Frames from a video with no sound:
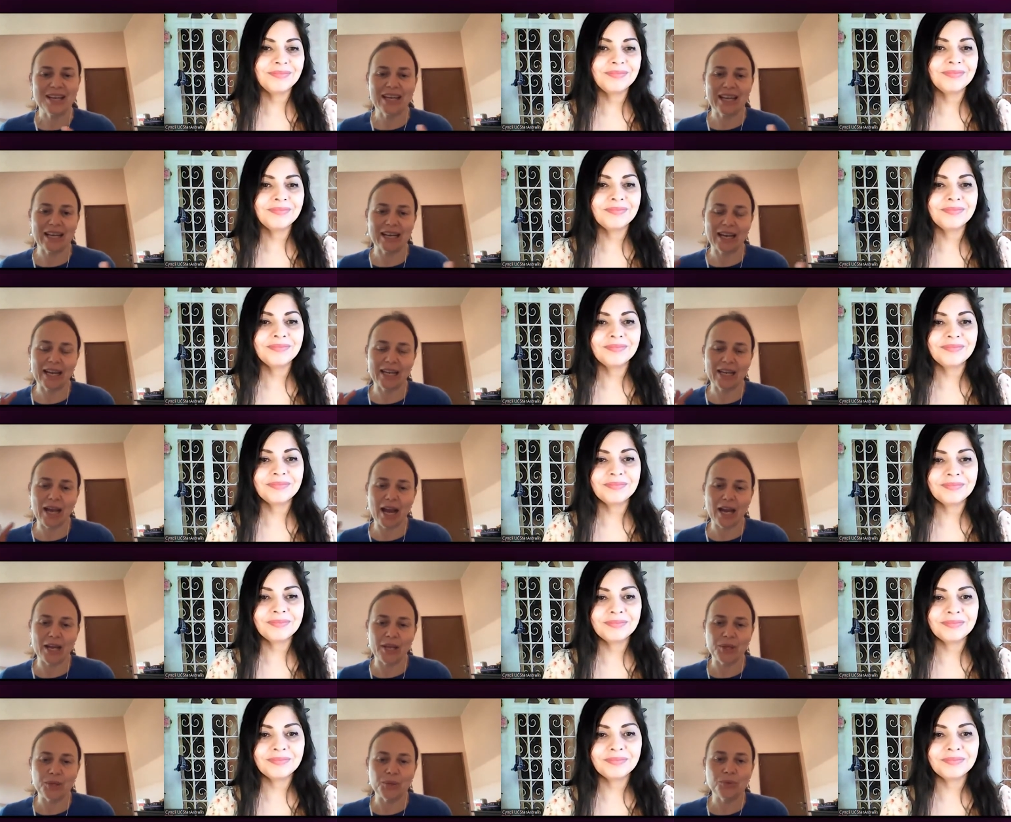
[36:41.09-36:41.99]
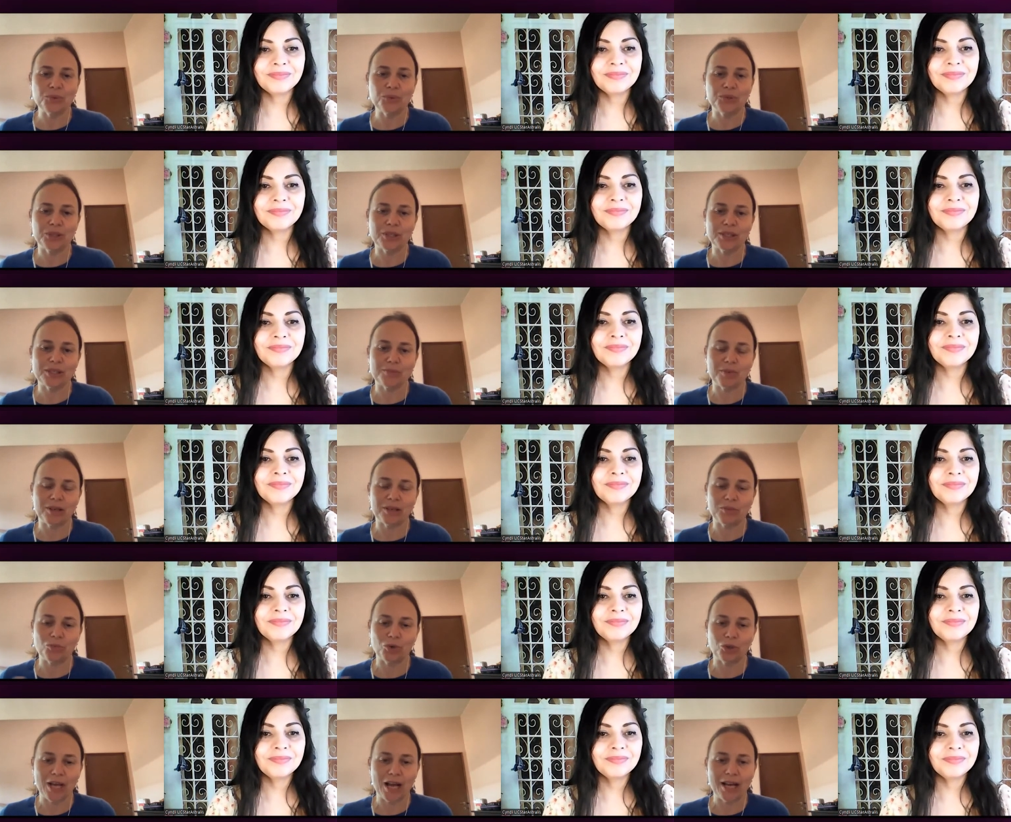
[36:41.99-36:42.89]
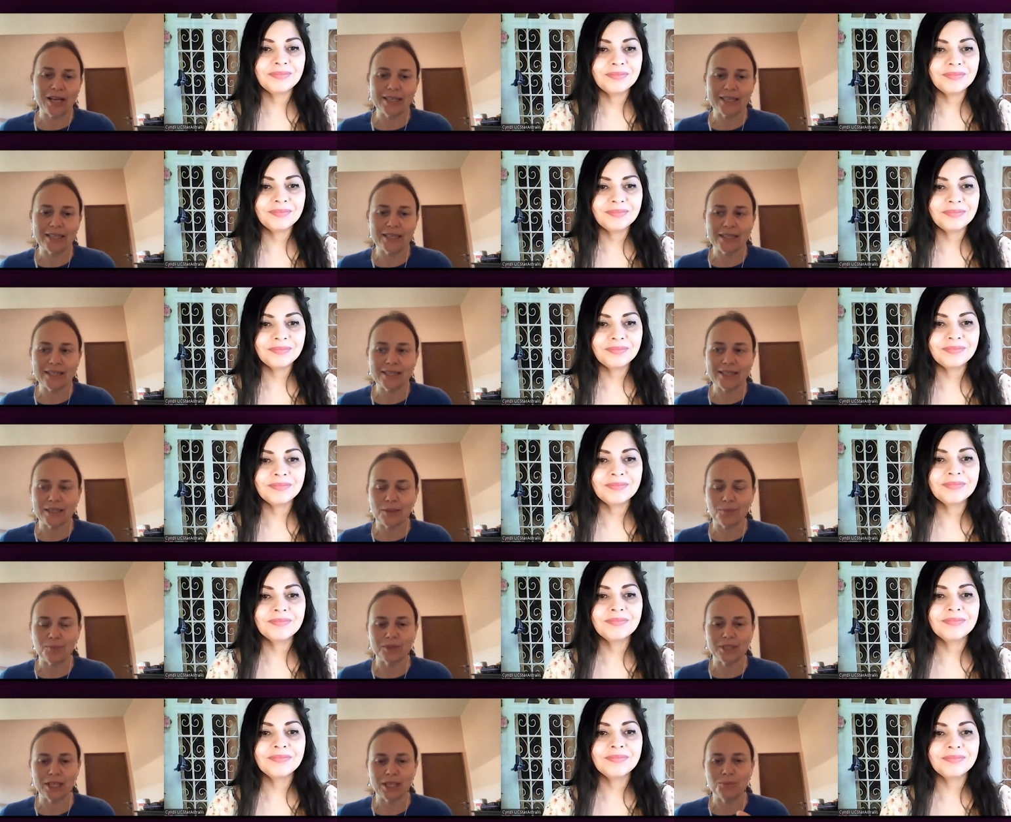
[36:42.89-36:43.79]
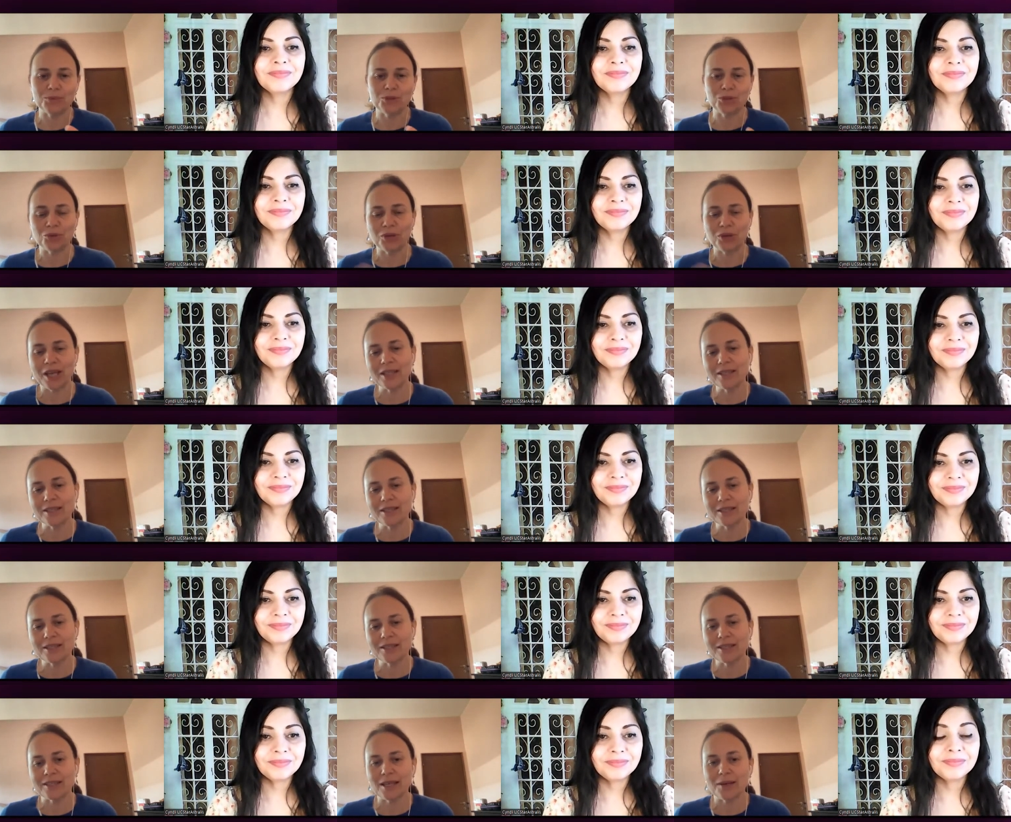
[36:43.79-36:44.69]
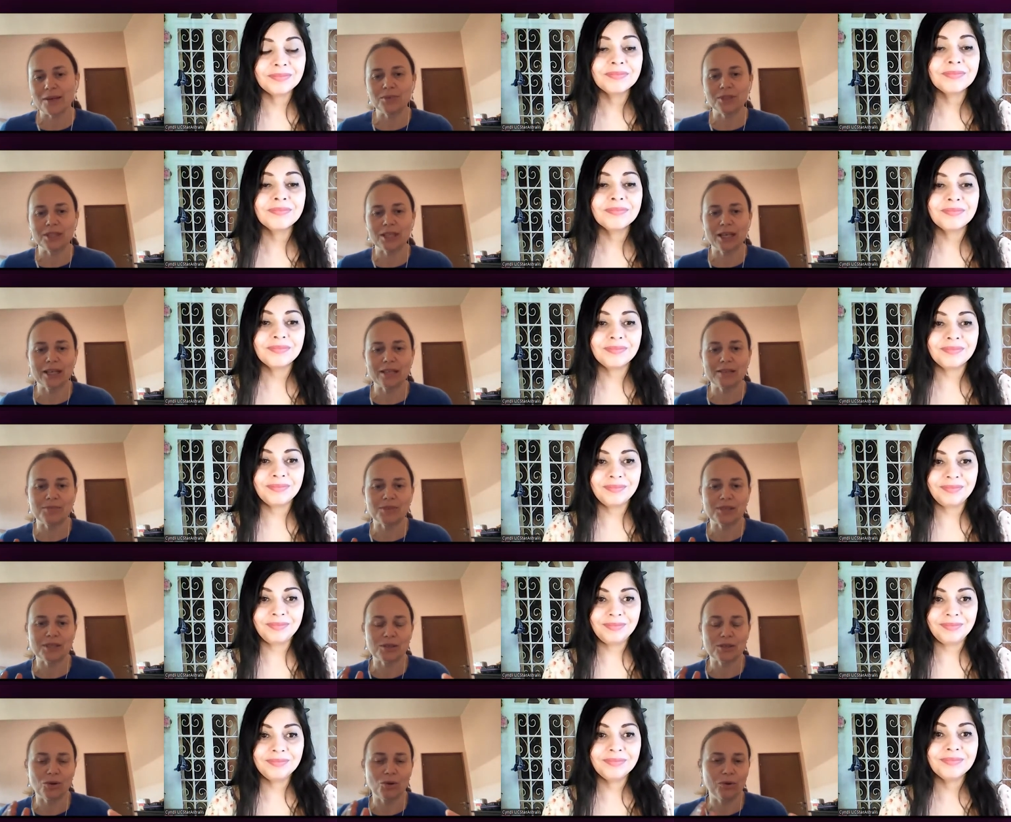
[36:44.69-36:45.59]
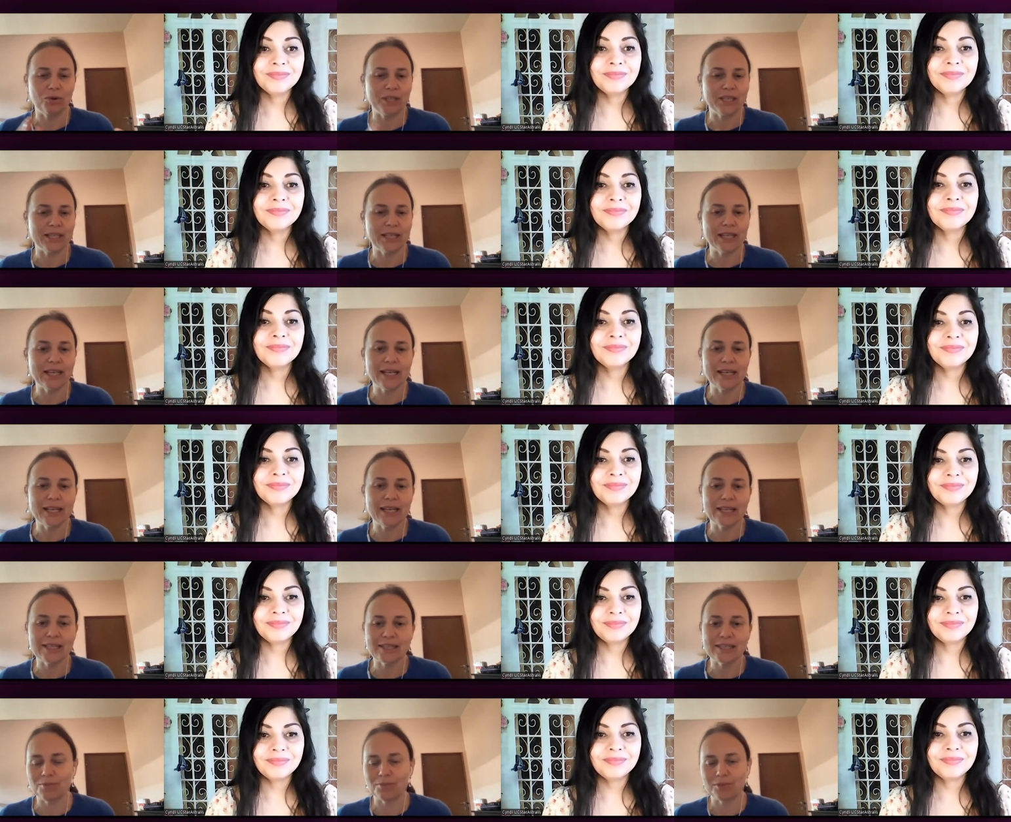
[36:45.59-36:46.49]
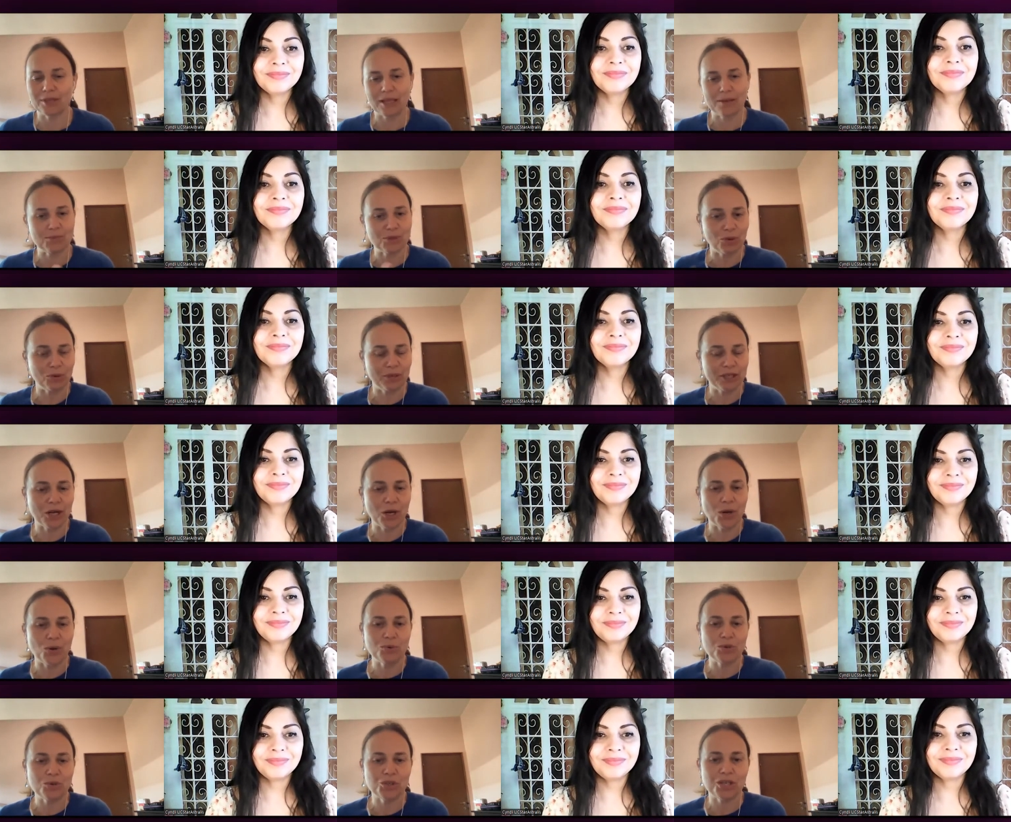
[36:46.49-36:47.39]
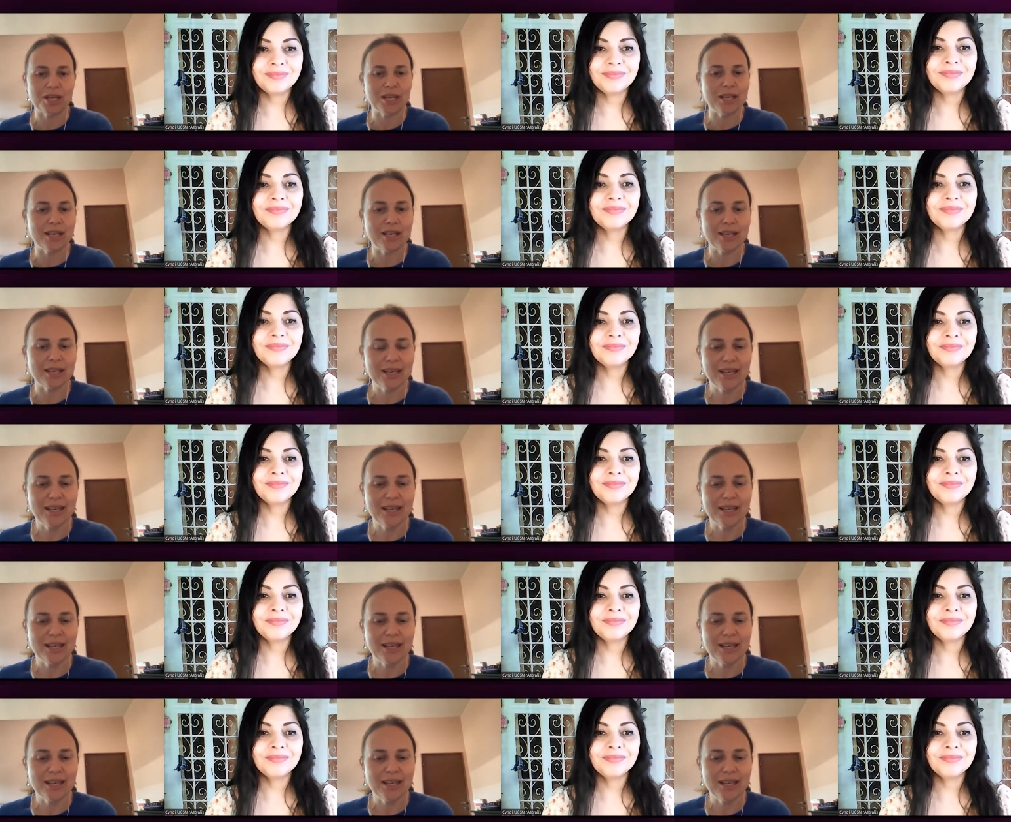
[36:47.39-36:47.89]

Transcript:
Speaker 1: and I, I use this modality sometimes together, sometimes only healing, sometimes only coaching.